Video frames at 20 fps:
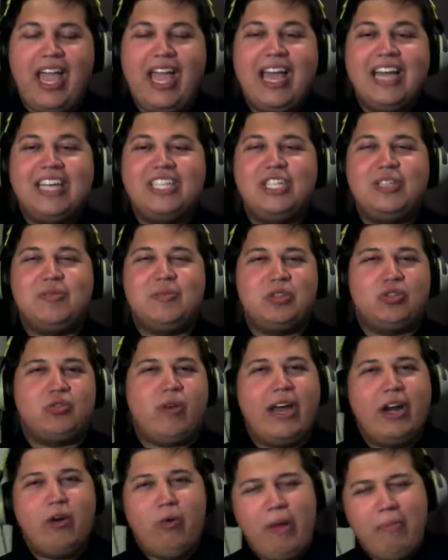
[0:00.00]
She's been trying to
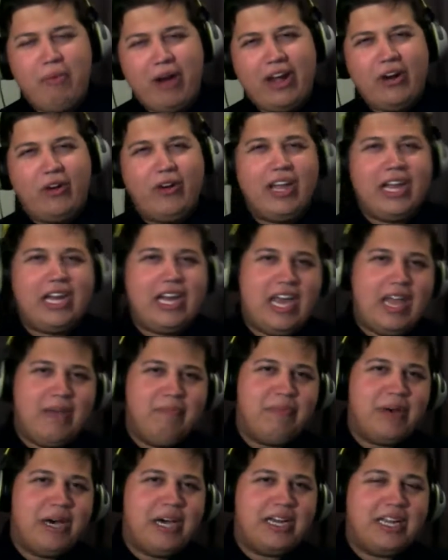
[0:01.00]
rebrand her nickname,
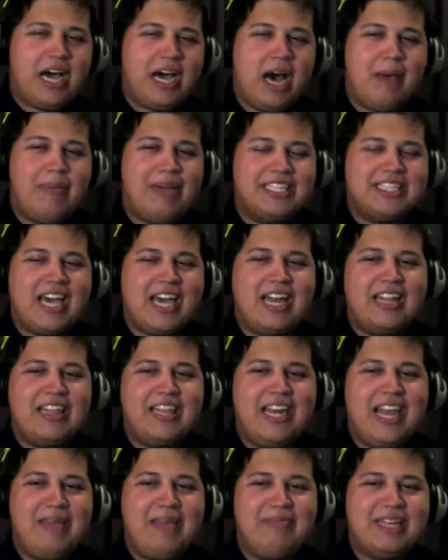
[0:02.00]
but Kame is kind of the
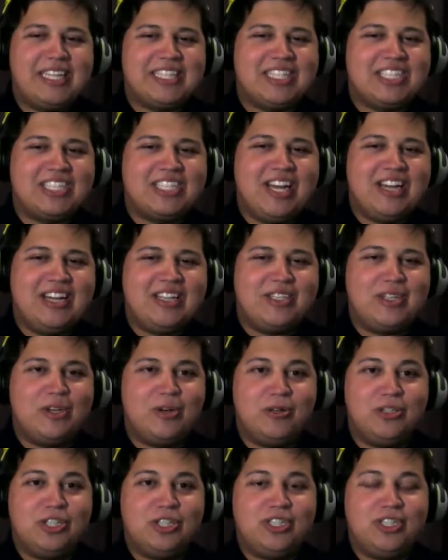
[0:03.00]
name that's stuck, so
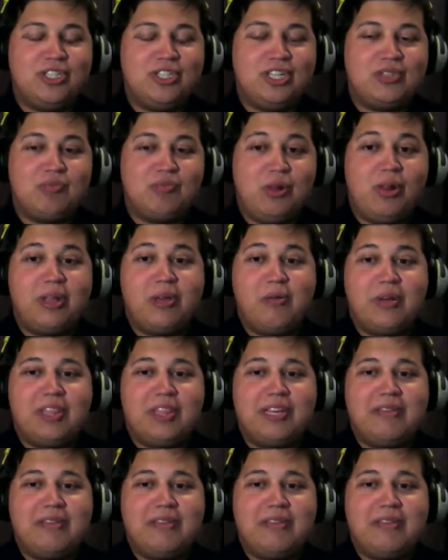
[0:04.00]
she's just rolling with it.